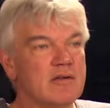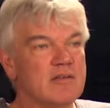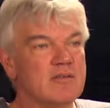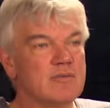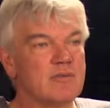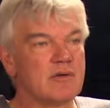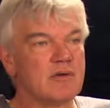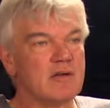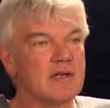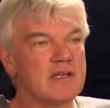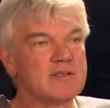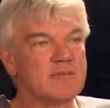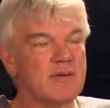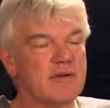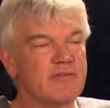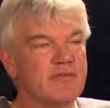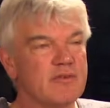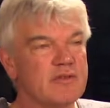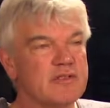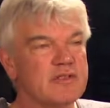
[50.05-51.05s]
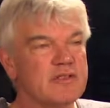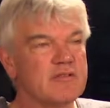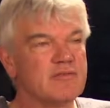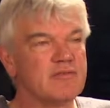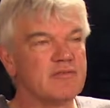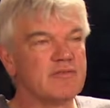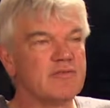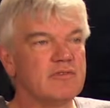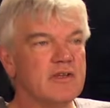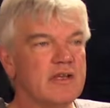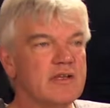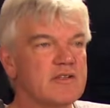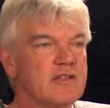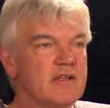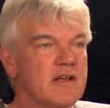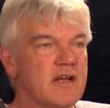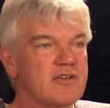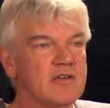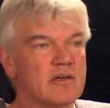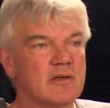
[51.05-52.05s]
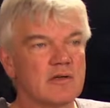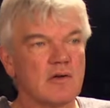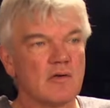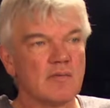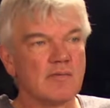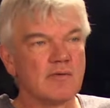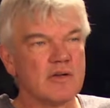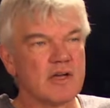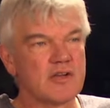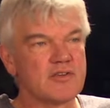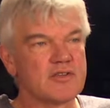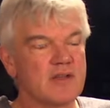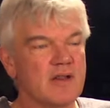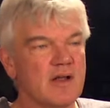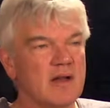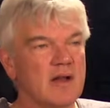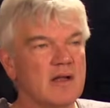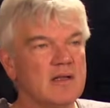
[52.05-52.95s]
It's more or less my first international co-production that I